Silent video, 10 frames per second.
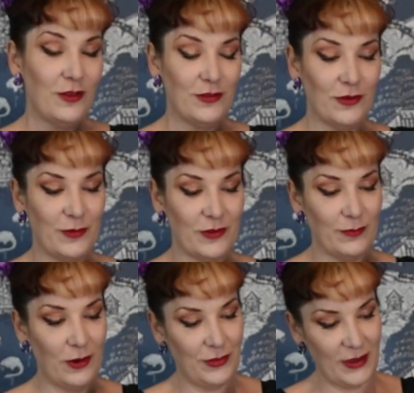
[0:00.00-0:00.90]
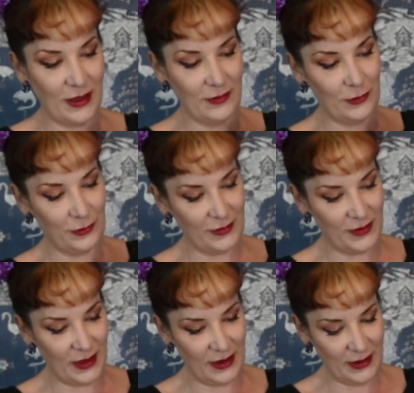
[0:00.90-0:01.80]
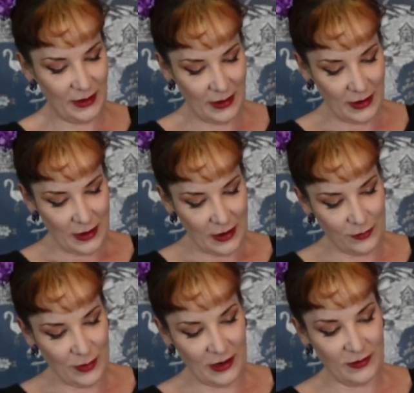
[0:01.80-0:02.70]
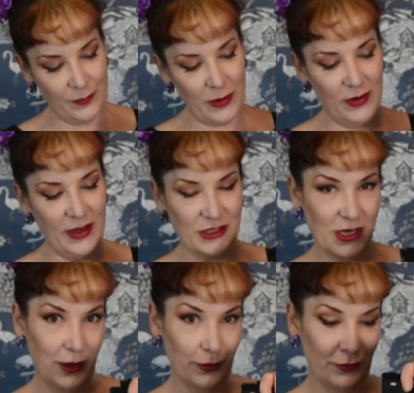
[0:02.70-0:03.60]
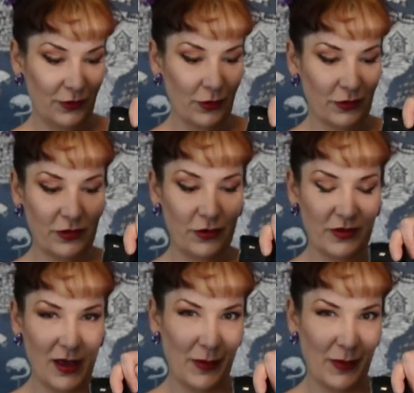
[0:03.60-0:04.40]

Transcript: super smooth against your skin, as well as the boning channels. You've got two